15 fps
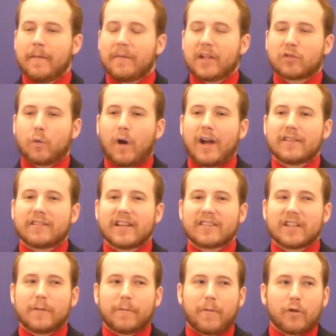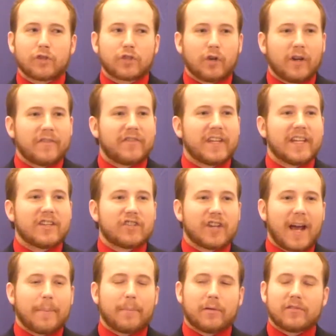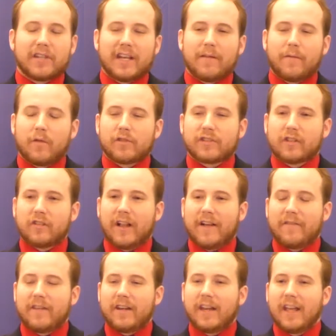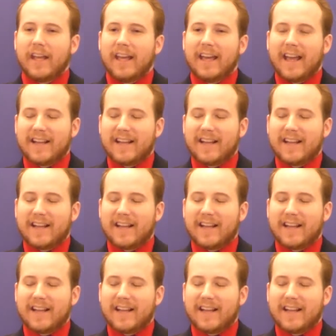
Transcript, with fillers: That's why it says in 1 Corinthians chapter 10, verse 11,